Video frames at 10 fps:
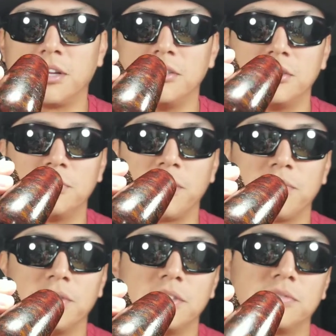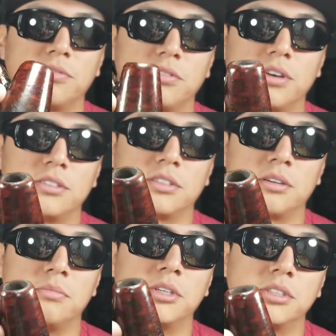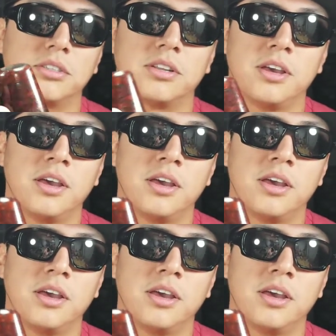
I usually wait for these as a commission.